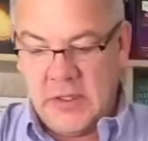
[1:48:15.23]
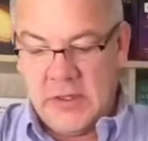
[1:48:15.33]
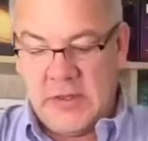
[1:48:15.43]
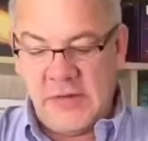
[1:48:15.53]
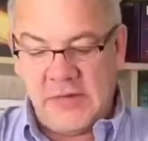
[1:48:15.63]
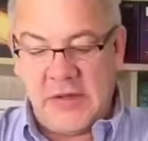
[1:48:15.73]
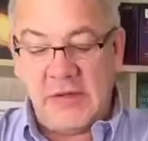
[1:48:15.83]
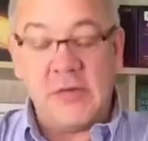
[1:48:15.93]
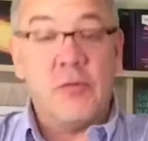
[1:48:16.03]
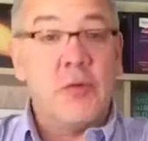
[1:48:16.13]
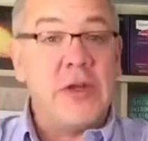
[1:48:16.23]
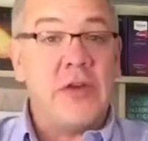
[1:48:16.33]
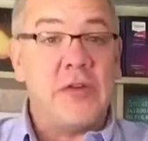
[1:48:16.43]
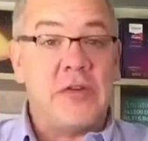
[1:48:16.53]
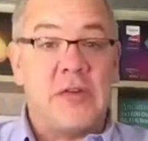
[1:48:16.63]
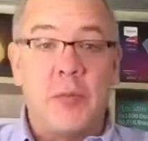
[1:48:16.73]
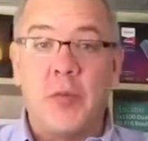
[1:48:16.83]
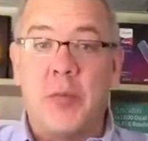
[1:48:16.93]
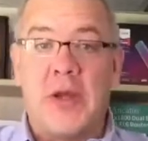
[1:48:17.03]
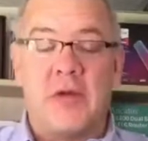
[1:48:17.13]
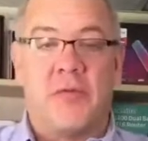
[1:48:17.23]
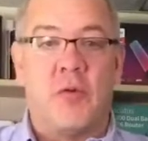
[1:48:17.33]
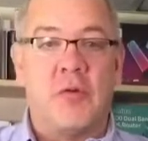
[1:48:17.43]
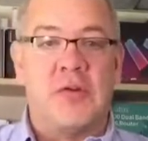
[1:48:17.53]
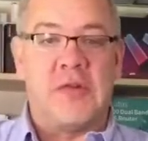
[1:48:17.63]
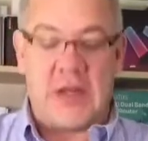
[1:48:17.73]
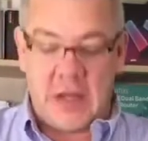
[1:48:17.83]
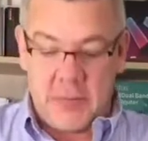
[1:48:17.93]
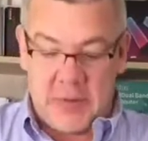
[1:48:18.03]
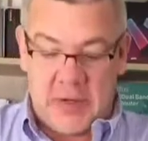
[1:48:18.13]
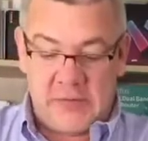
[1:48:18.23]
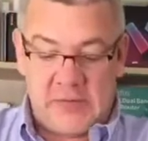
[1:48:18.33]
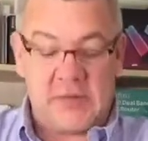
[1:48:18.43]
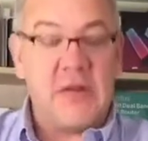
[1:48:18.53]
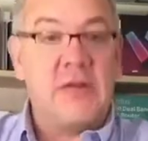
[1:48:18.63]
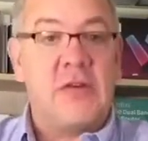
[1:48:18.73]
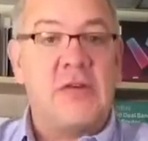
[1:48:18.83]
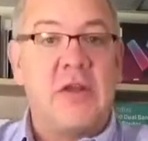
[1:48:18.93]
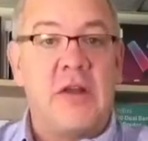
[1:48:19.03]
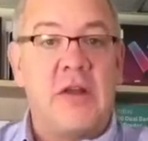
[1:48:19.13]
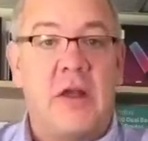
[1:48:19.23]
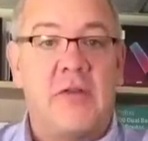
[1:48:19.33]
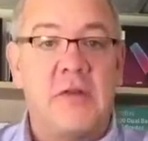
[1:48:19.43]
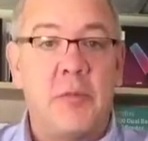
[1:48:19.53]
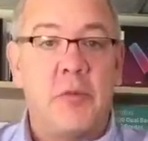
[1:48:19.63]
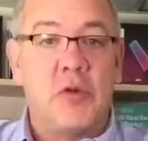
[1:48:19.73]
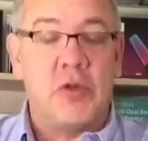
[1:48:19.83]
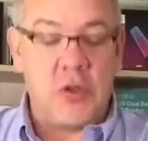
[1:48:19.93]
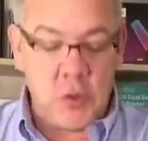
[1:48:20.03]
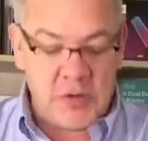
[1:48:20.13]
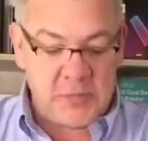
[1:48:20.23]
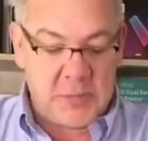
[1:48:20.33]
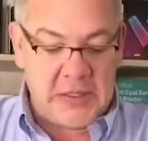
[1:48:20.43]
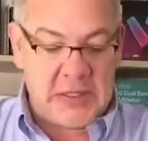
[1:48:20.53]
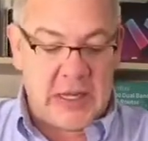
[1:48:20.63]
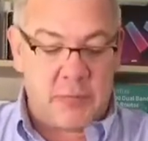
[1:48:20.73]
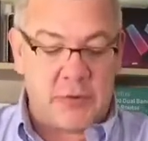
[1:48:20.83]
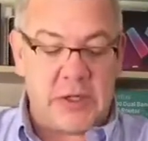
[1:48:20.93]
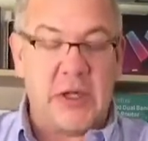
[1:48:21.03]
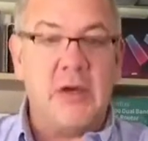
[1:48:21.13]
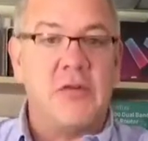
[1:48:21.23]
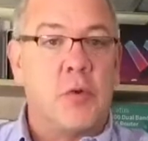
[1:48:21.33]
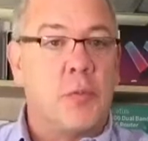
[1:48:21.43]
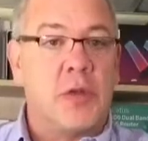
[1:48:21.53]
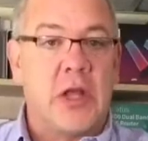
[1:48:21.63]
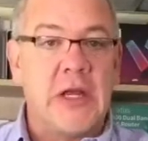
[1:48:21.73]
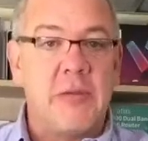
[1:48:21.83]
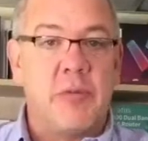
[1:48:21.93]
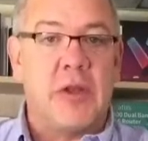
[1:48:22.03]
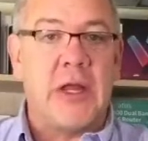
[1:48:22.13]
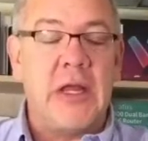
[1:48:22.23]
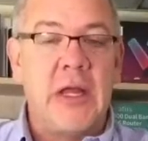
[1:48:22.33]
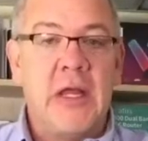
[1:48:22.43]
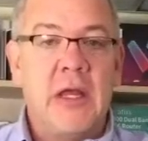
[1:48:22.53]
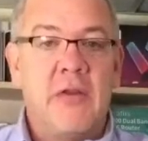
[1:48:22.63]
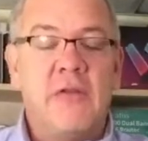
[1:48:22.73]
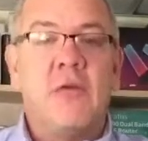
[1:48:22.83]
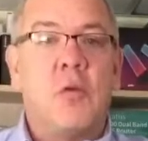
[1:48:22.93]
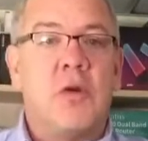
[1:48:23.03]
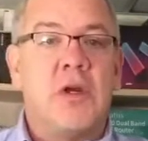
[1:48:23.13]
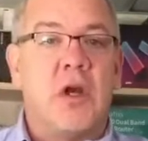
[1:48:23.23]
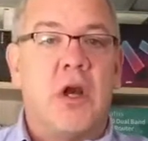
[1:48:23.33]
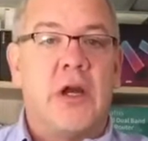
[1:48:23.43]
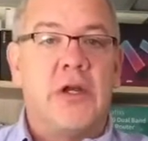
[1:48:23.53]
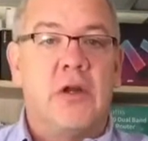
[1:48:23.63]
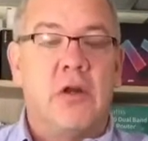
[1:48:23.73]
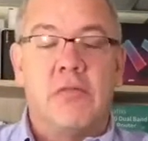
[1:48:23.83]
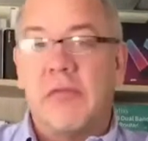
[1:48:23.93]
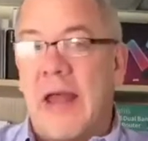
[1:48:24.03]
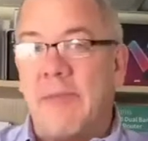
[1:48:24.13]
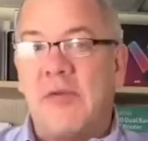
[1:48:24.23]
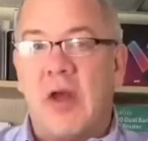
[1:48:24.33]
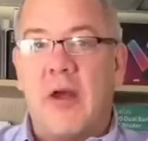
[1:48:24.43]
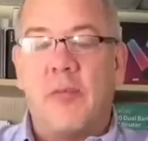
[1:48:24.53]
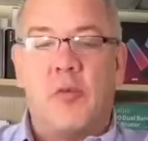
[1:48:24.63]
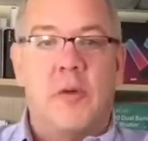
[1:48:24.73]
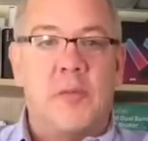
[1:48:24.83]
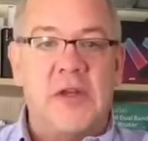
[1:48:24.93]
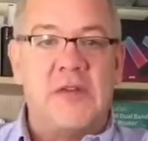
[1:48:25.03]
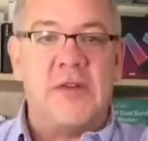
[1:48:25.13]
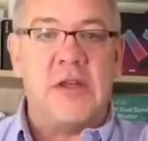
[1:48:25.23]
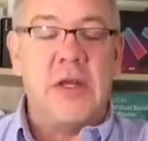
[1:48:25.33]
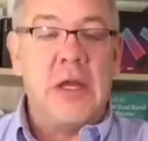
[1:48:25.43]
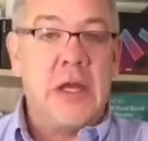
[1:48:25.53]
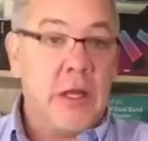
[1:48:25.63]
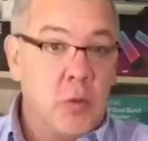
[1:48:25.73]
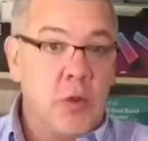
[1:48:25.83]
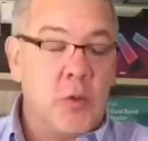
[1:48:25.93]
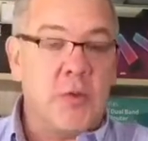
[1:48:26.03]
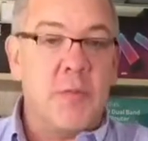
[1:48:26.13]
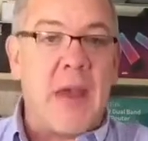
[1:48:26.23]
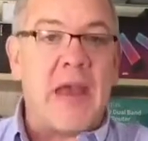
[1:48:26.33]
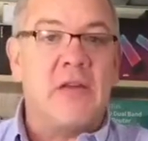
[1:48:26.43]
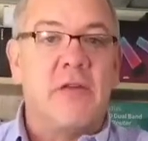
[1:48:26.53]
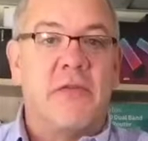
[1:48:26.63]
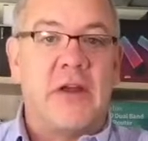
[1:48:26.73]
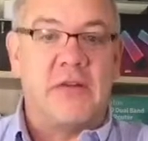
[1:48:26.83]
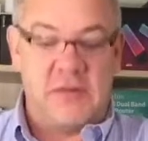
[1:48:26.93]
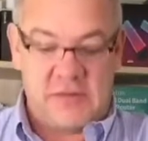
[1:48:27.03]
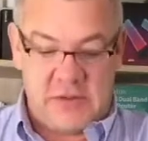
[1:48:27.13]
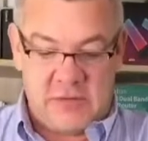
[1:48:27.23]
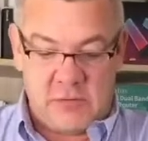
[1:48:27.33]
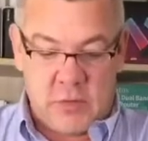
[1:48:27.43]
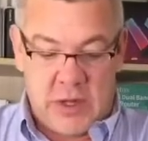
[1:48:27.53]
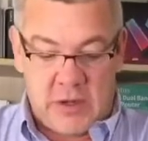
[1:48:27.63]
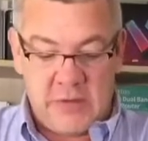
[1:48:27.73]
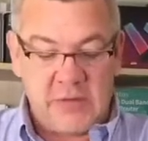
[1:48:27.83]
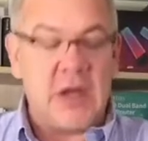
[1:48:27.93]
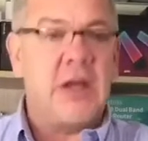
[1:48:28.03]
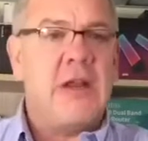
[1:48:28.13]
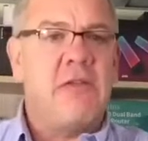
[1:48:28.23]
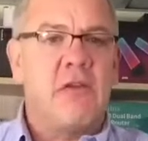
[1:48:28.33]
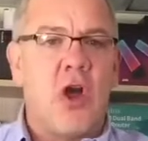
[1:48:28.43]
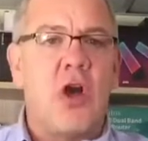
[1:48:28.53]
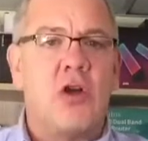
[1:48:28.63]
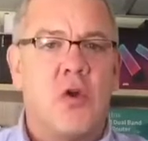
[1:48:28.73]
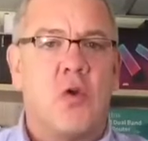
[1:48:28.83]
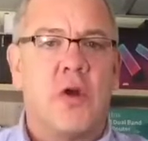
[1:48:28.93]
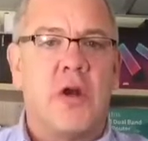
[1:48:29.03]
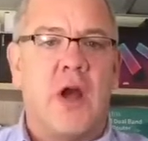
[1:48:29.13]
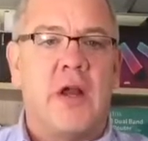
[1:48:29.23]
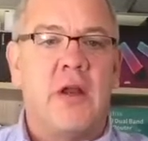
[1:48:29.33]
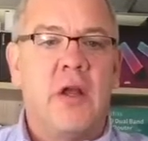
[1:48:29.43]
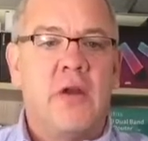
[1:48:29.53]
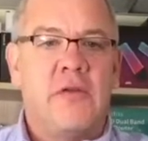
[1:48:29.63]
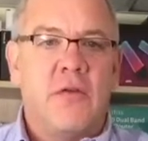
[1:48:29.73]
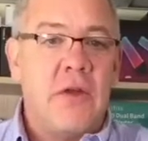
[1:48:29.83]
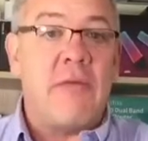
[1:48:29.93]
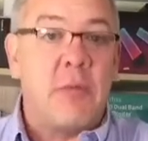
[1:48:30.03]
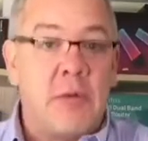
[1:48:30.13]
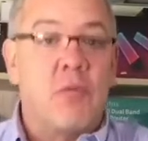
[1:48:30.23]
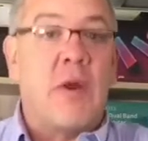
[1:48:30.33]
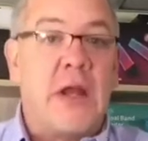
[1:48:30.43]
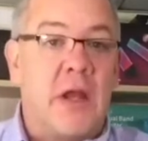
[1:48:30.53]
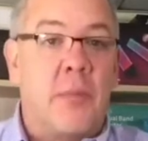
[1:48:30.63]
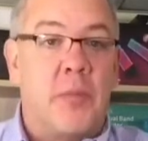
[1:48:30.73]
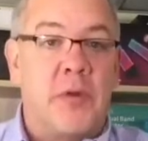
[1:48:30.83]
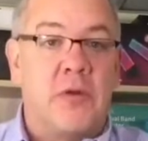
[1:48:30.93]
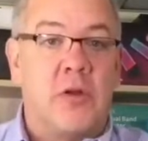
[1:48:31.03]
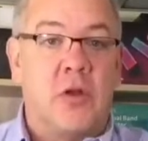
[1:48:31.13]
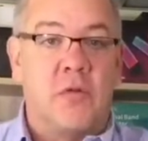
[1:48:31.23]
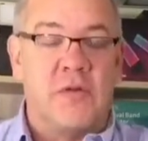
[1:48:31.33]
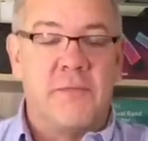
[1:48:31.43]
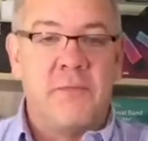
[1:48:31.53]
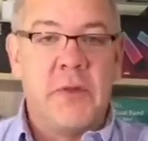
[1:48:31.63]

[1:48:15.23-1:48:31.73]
This is a real simple microphone to set up, as it's just a simple USB cable here, so plug and play. This will work on your laptop or a PC. It'll work with Mac devices as well, and it's got a nice long cord on it, so you don't have to be right up and close.